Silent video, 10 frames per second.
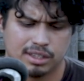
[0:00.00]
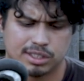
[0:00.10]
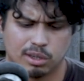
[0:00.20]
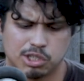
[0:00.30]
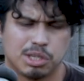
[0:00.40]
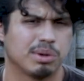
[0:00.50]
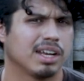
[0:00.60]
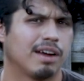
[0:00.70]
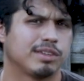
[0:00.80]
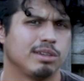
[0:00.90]
so she
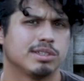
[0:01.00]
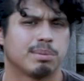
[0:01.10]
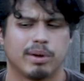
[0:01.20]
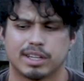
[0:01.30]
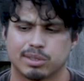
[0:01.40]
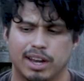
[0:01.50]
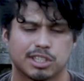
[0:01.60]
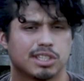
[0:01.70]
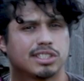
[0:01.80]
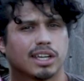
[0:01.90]
wouldn't have to use the brake. So I
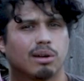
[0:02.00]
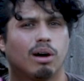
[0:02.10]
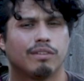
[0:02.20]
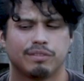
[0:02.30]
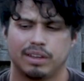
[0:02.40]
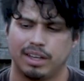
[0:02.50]
actually took it off,